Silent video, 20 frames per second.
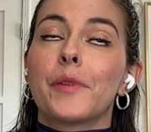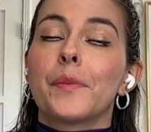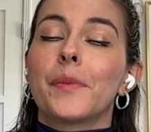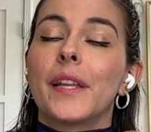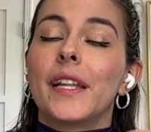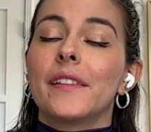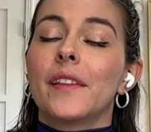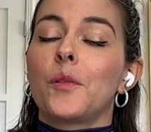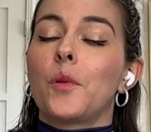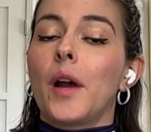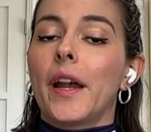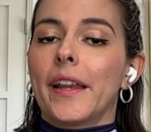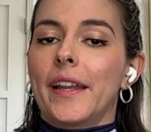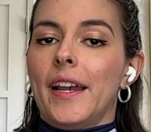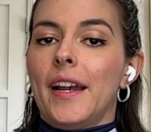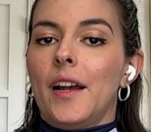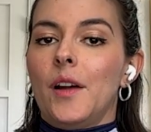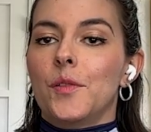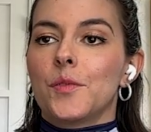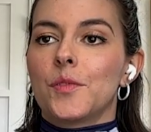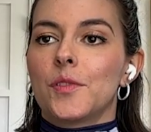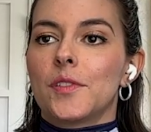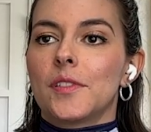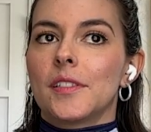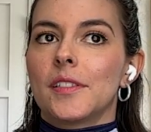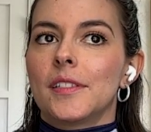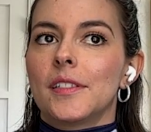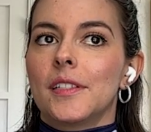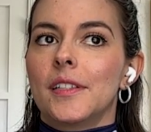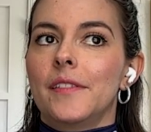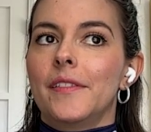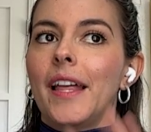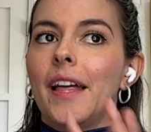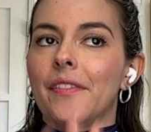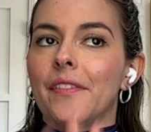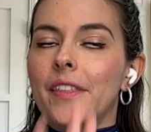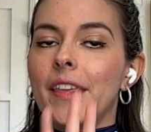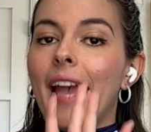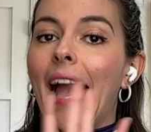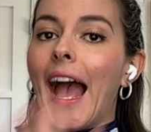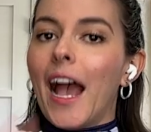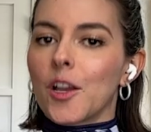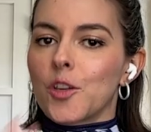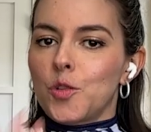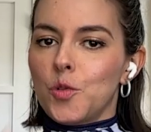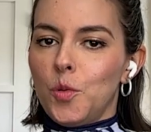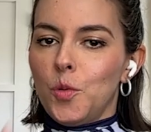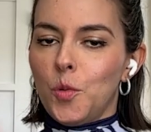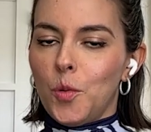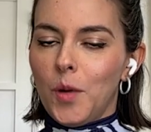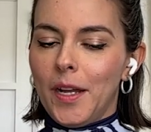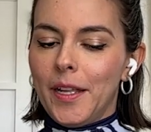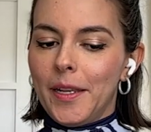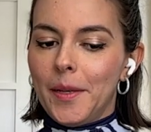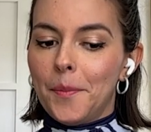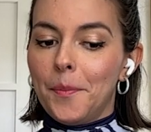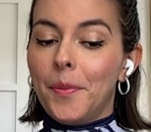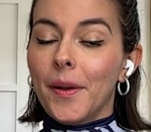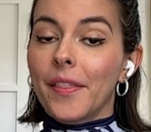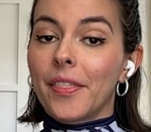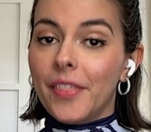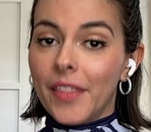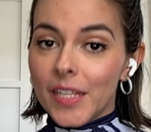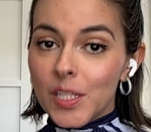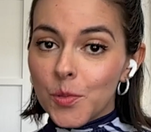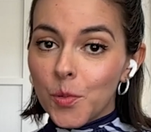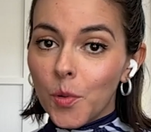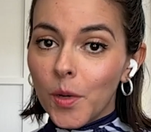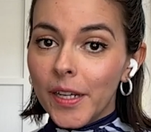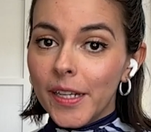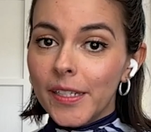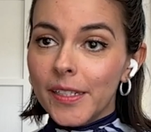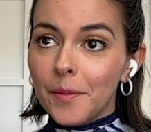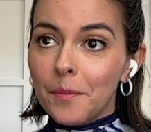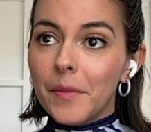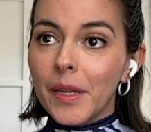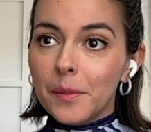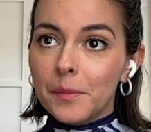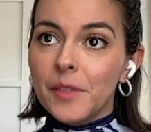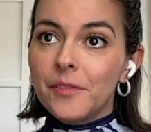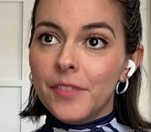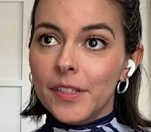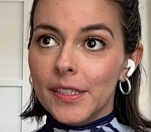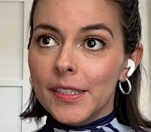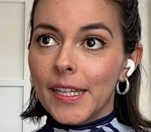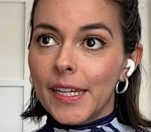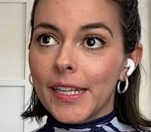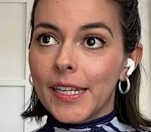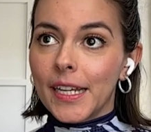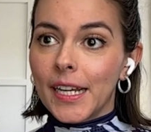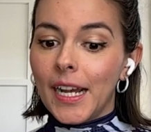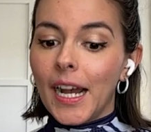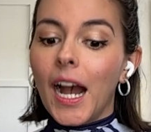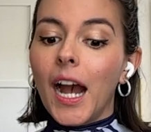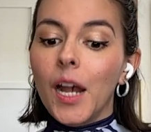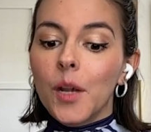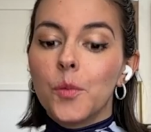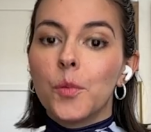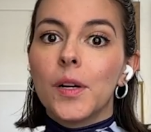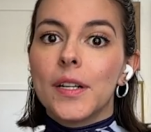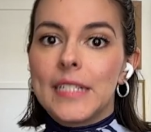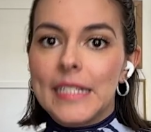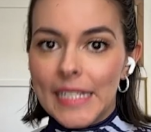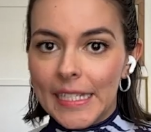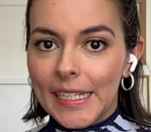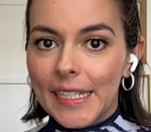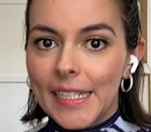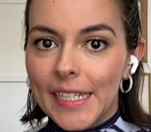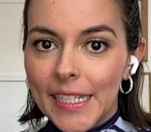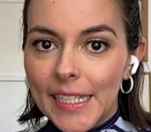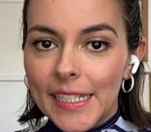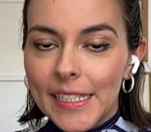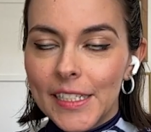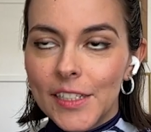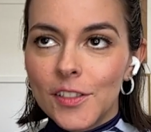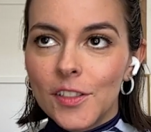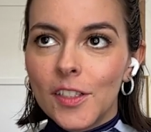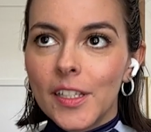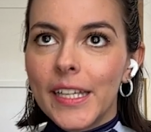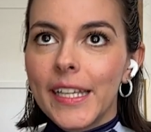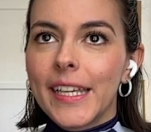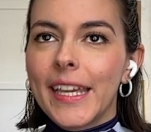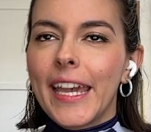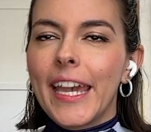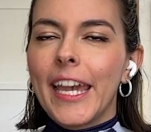never been at the White House, not the actual one, but this one made me feel like I was in it. Like